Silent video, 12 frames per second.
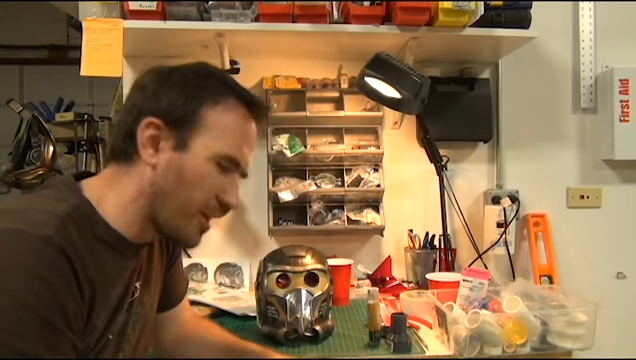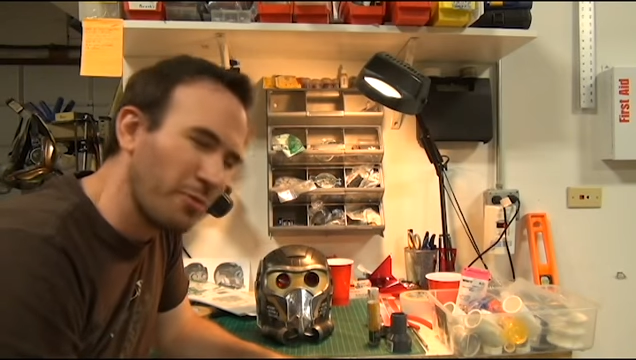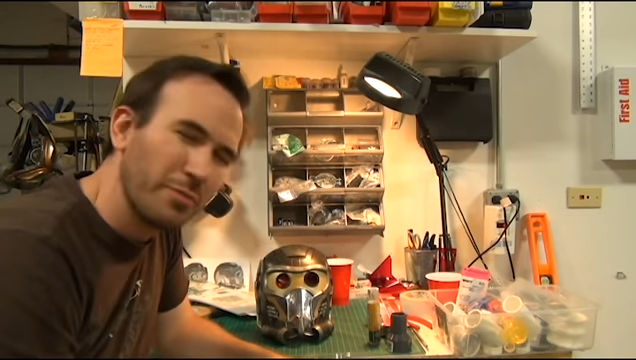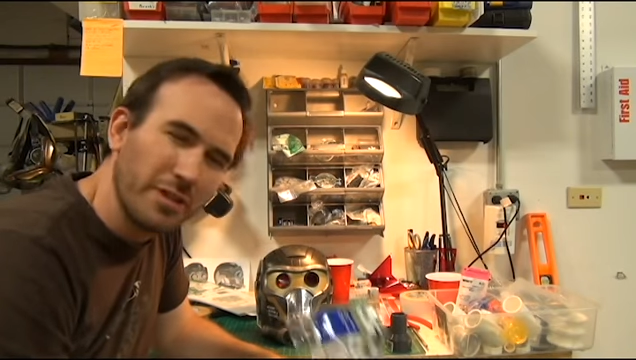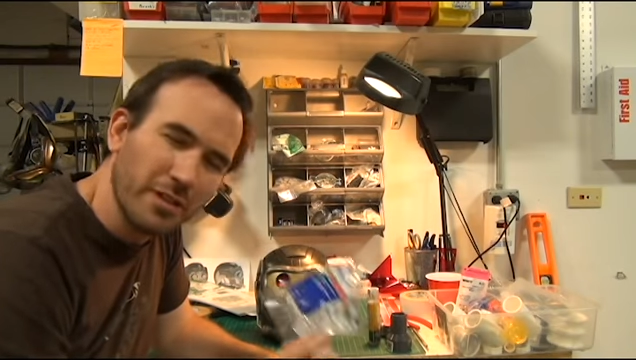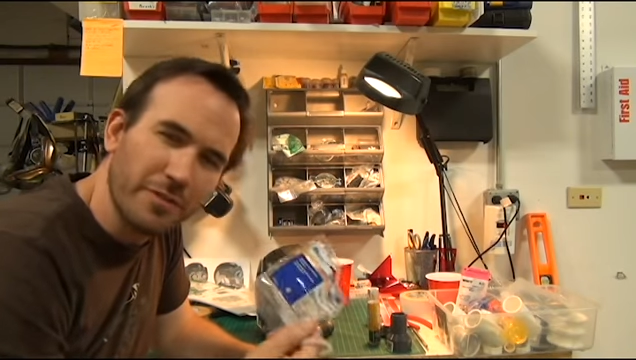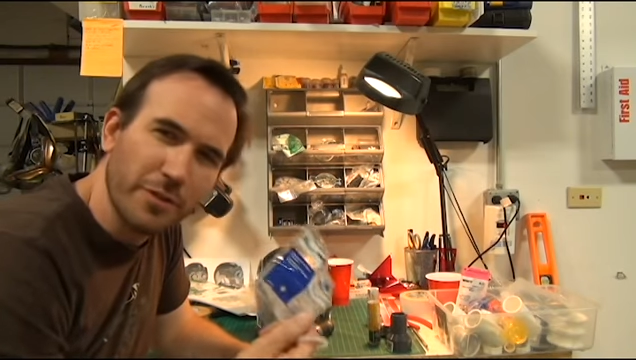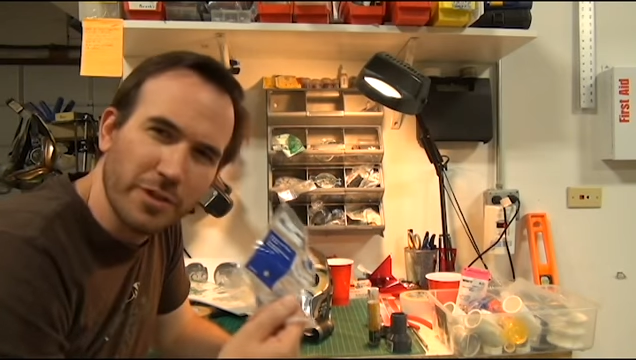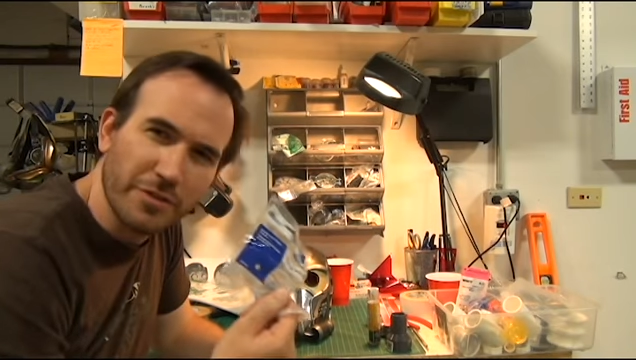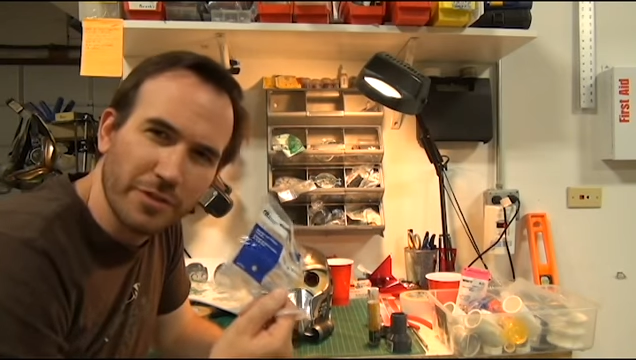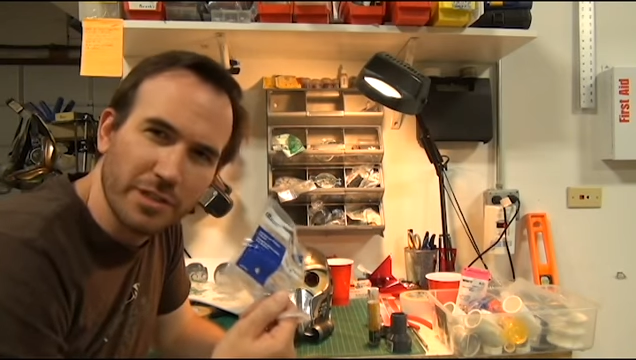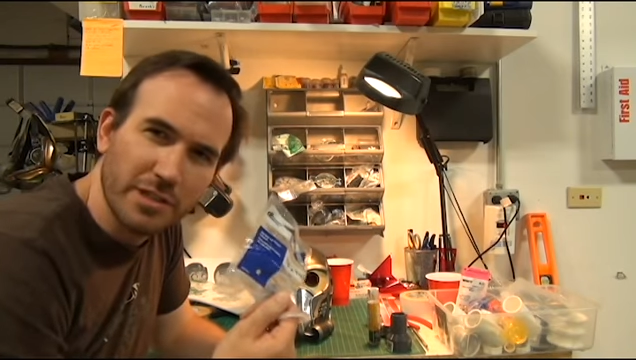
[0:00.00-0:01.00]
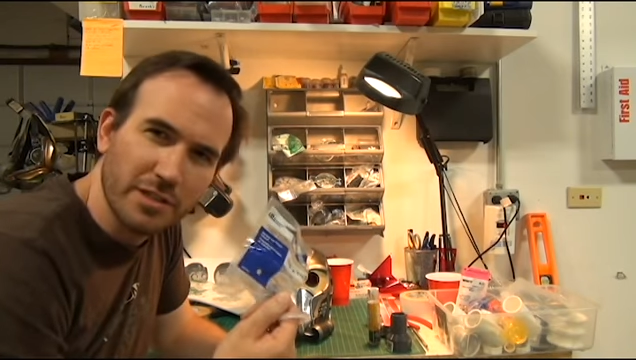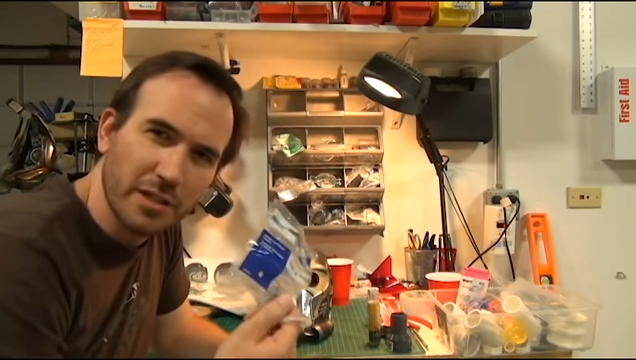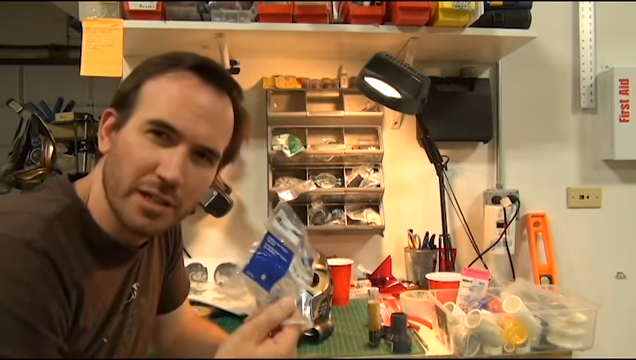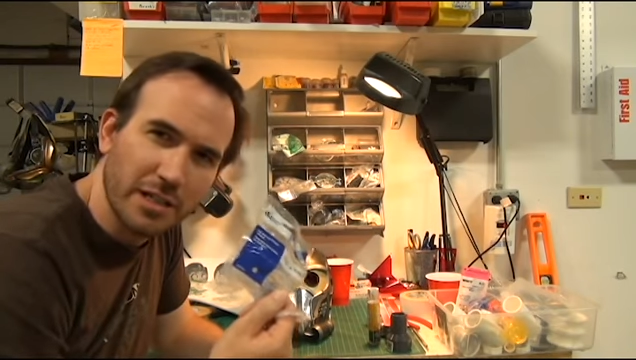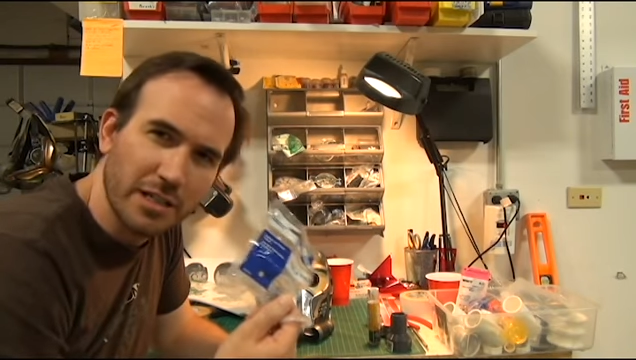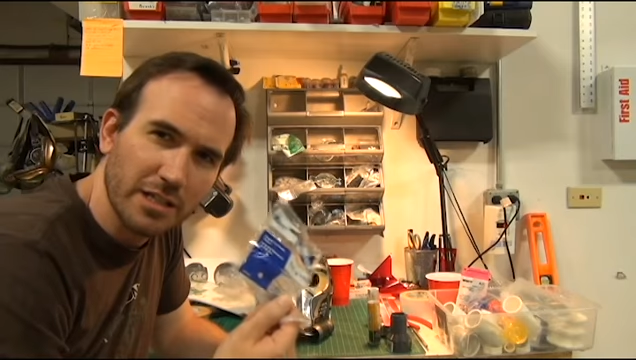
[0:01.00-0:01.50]
come in a few different
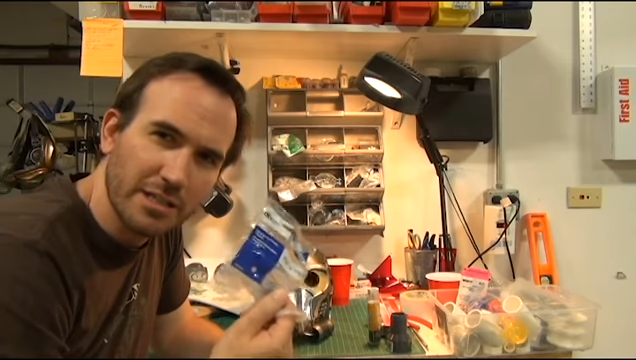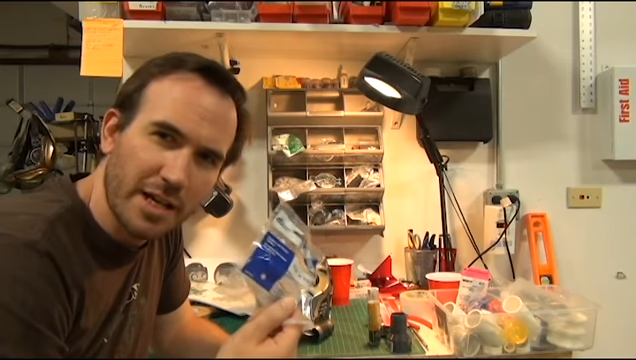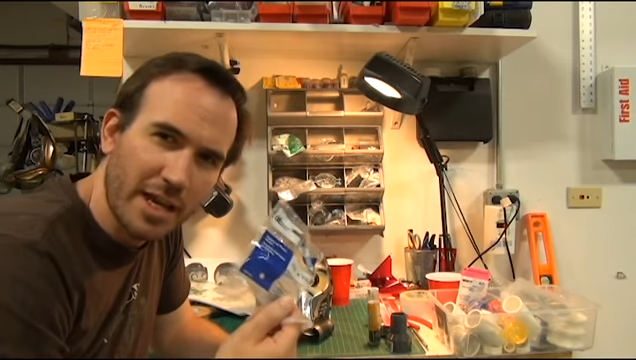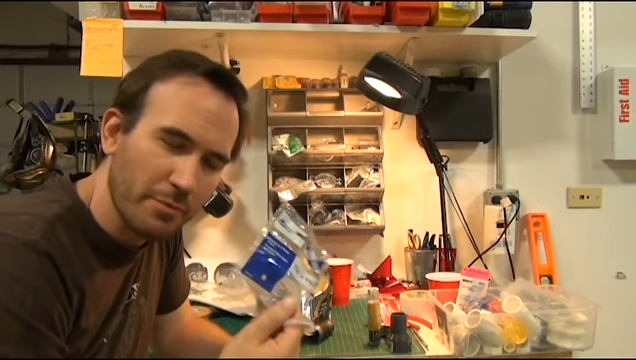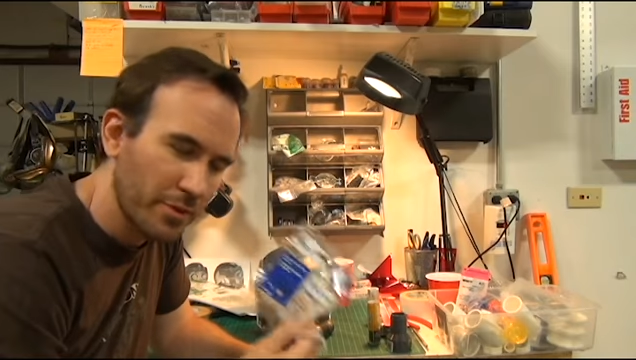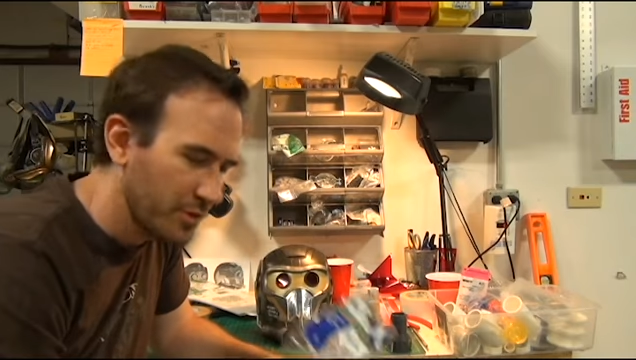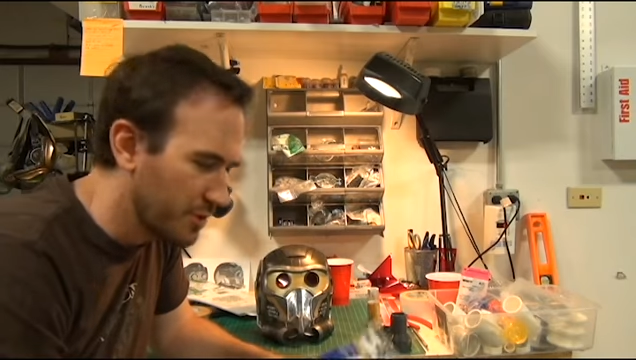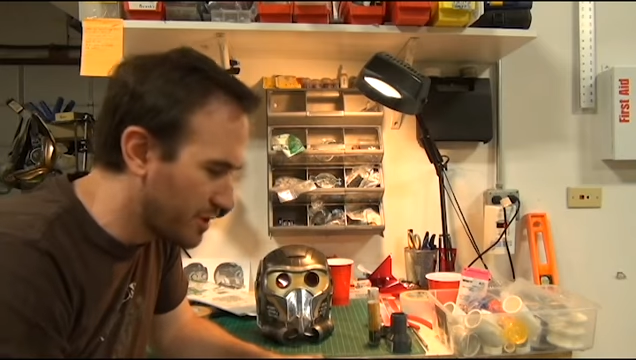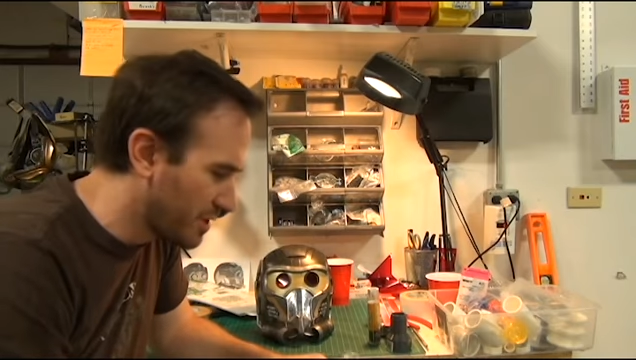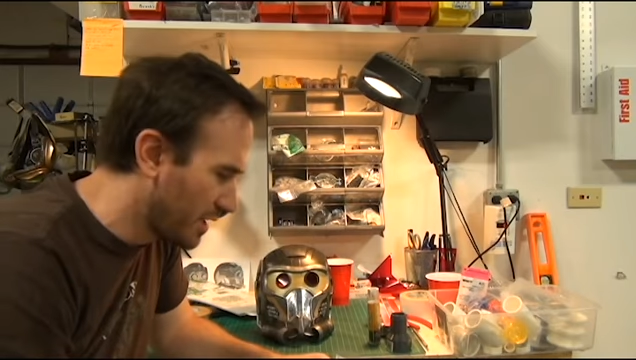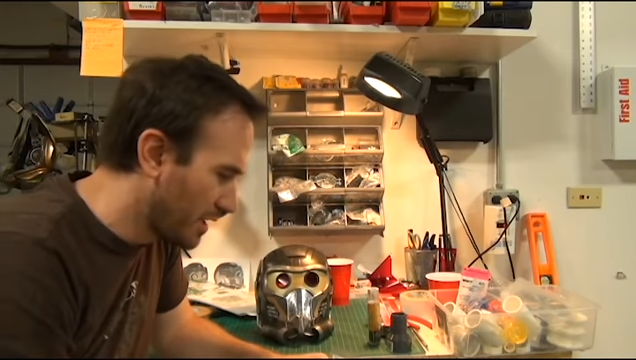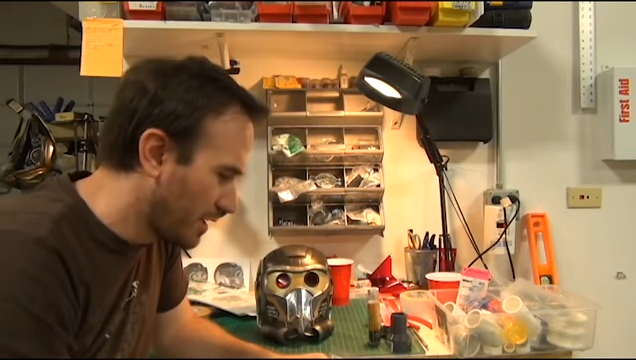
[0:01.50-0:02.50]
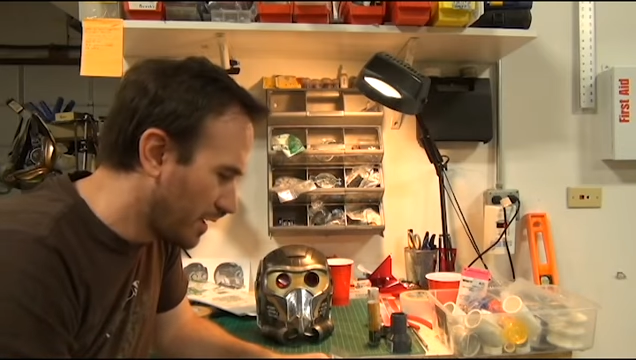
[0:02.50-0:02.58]
diameters.